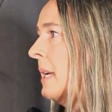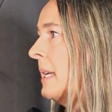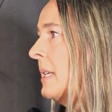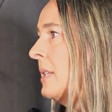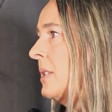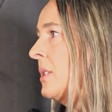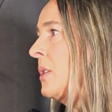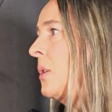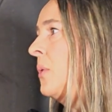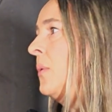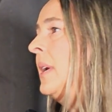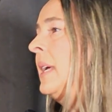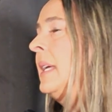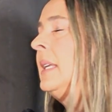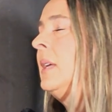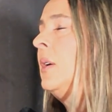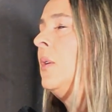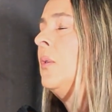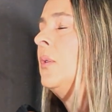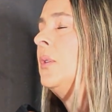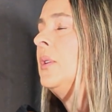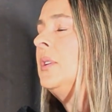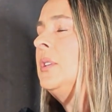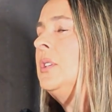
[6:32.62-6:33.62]
So in
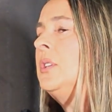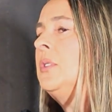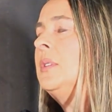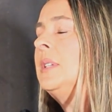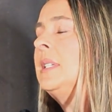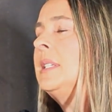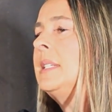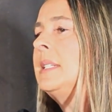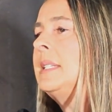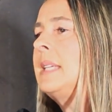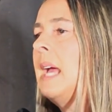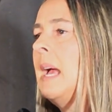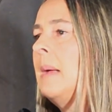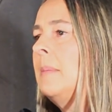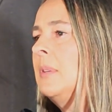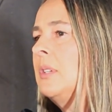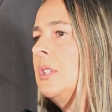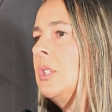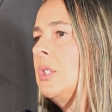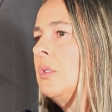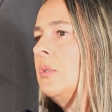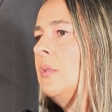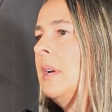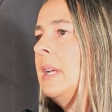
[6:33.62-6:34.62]
order to
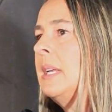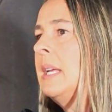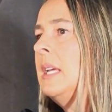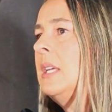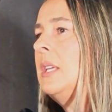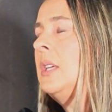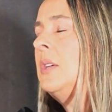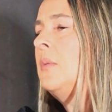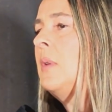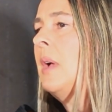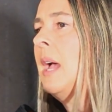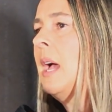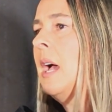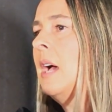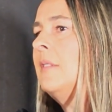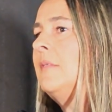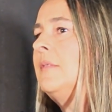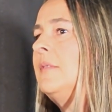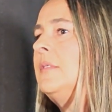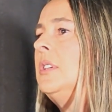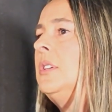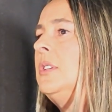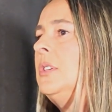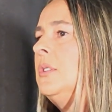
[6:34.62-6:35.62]
establish credit, you have
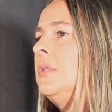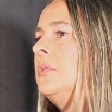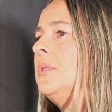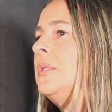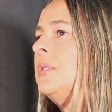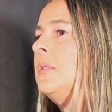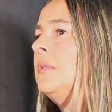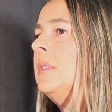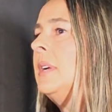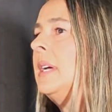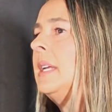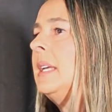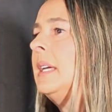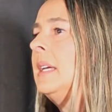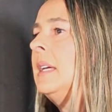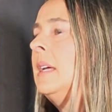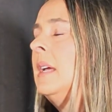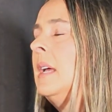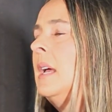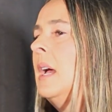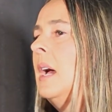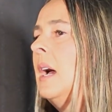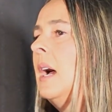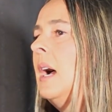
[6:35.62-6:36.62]
to use credit.
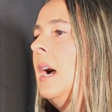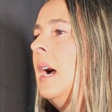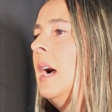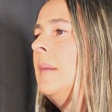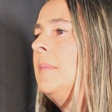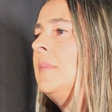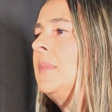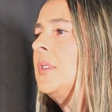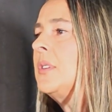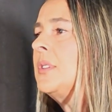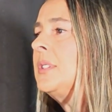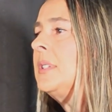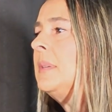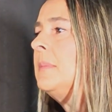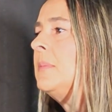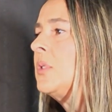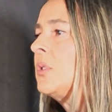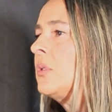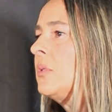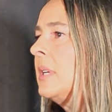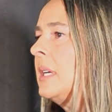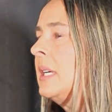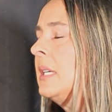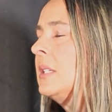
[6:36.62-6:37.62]
There's some
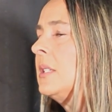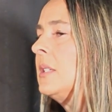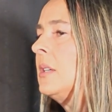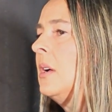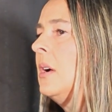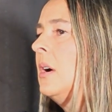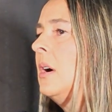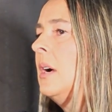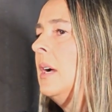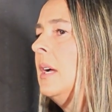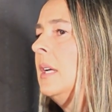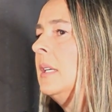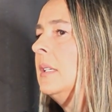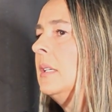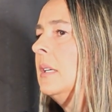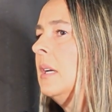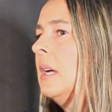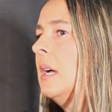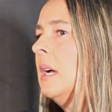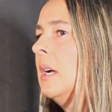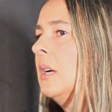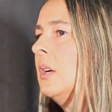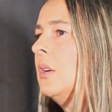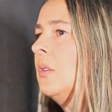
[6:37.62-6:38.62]
tricks on
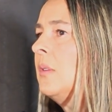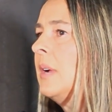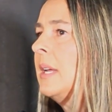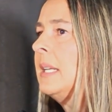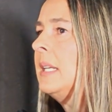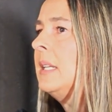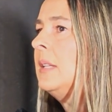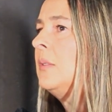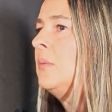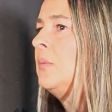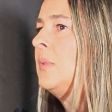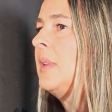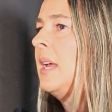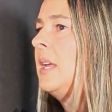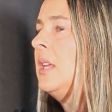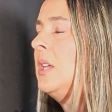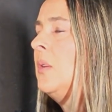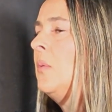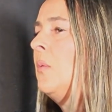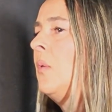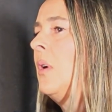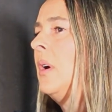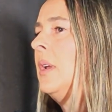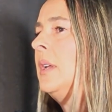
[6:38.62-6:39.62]
credit that
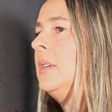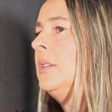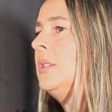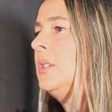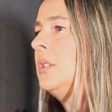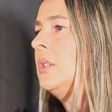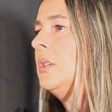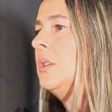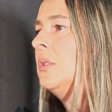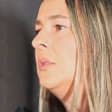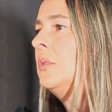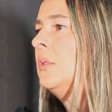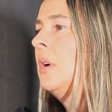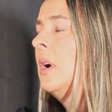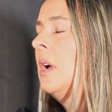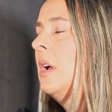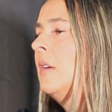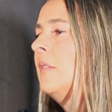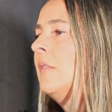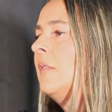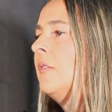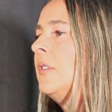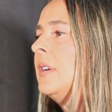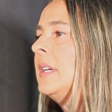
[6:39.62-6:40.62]
you want to do.
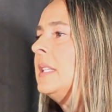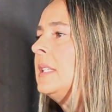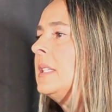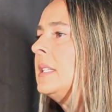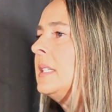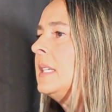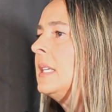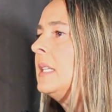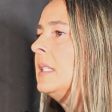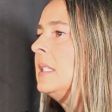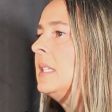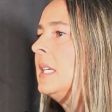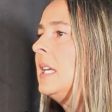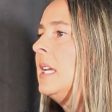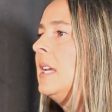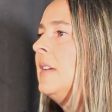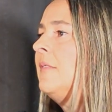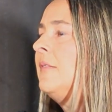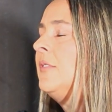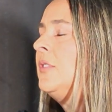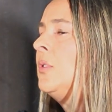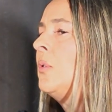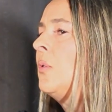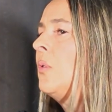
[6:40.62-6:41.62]
For instance, if
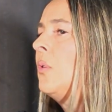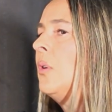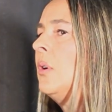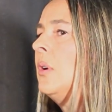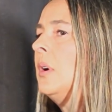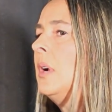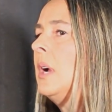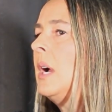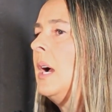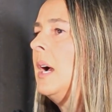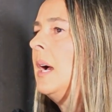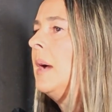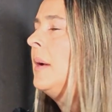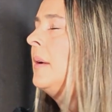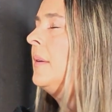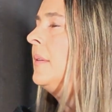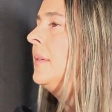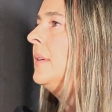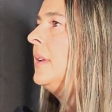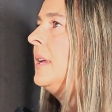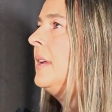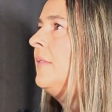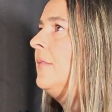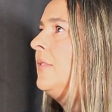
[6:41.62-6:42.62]
your
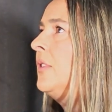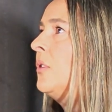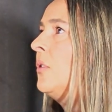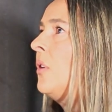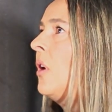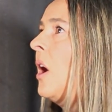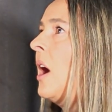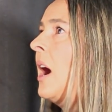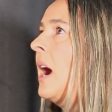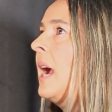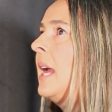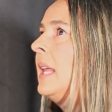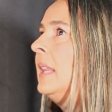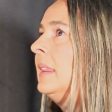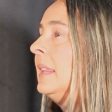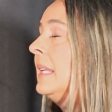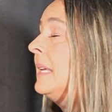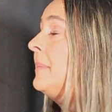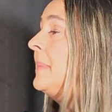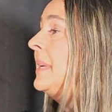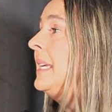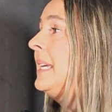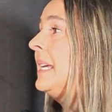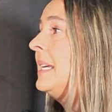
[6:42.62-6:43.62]
high
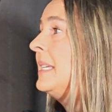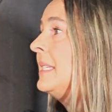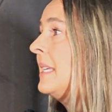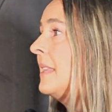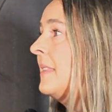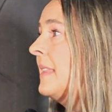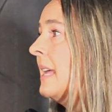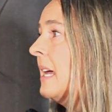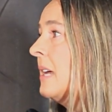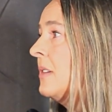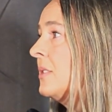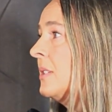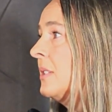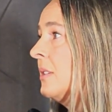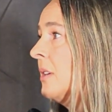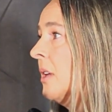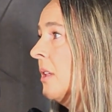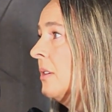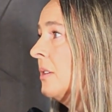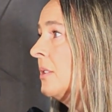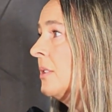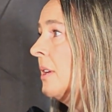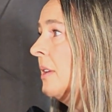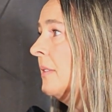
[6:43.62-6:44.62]
limit is
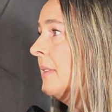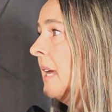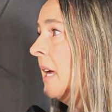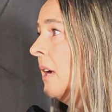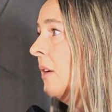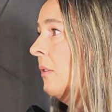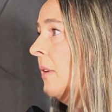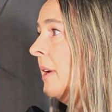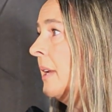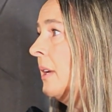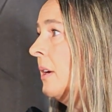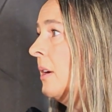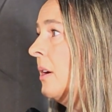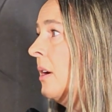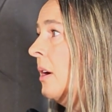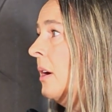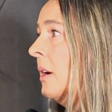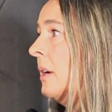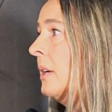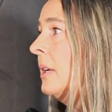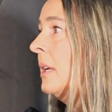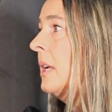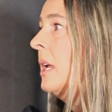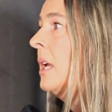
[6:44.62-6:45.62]
$1,000 on that credit
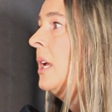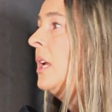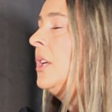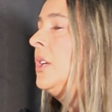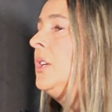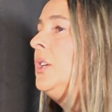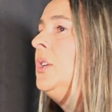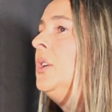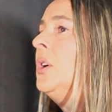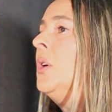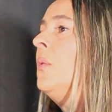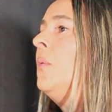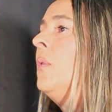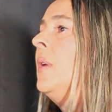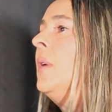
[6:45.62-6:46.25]
card, you don't want to